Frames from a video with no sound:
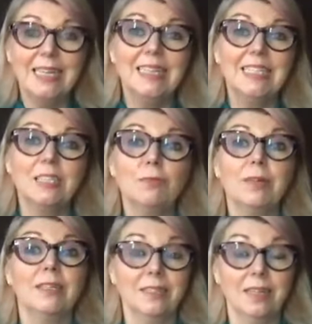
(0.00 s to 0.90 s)
This is
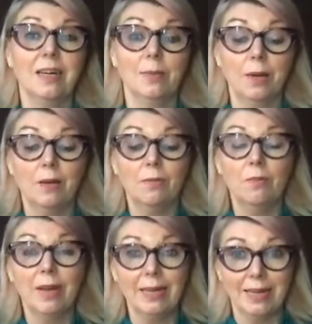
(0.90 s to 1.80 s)
real time
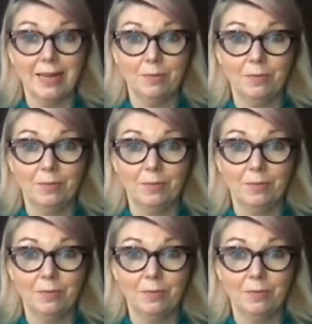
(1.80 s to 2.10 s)
right now.